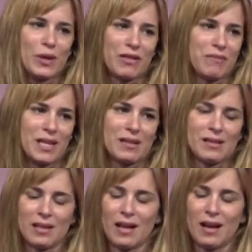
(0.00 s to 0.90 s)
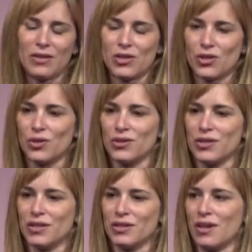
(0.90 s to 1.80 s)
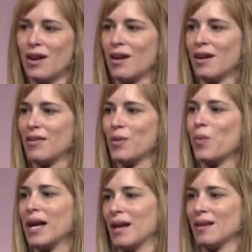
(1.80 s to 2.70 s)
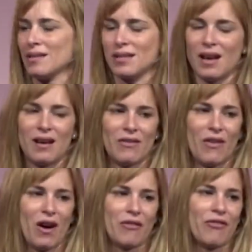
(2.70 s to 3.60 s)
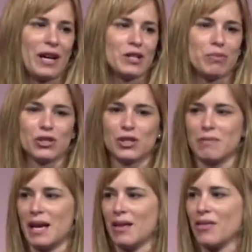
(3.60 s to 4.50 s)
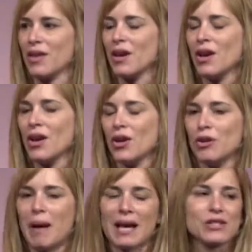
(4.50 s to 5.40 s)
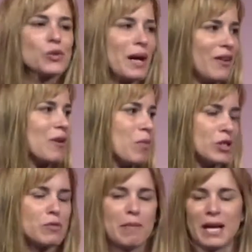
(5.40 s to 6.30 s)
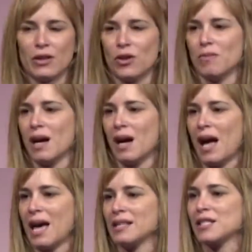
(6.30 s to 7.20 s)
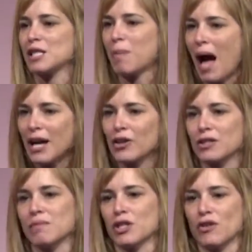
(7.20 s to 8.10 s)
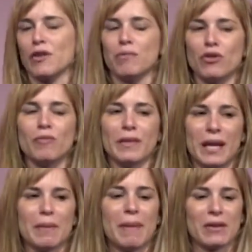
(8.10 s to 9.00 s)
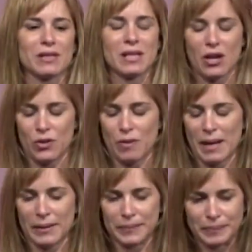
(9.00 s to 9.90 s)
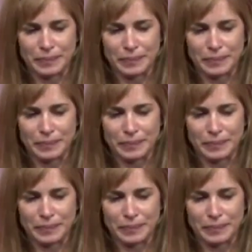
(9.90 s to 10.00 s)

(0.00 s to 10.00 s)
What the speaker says: with me, sitting on the shoulders, are the wings of our friend Butch Smith, who passed away from multiple myeloma and inspires much of the movement that I'm about to tell you about.